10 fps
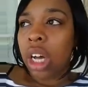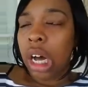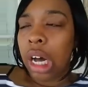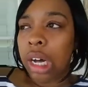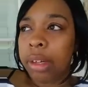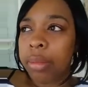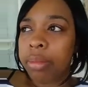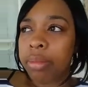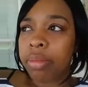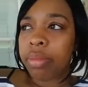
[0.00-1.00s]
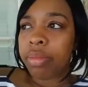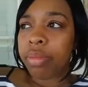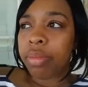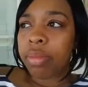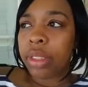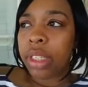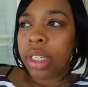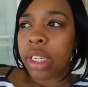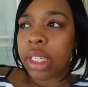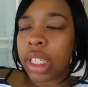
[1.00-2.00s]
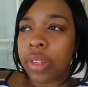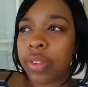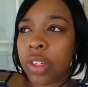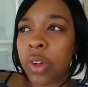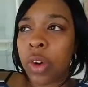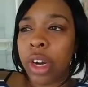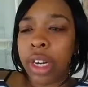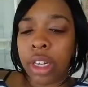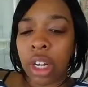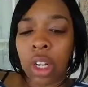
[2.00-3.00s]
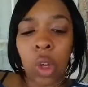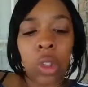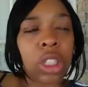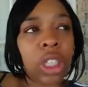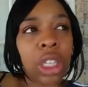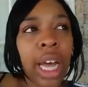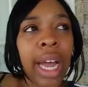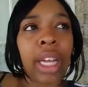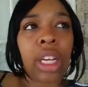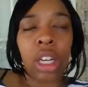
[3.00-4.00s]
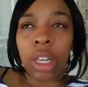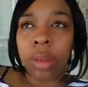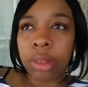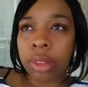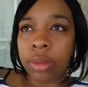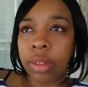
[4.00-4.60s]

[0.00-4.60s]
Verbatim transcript: Um he says, Victoria, the closer the light comes,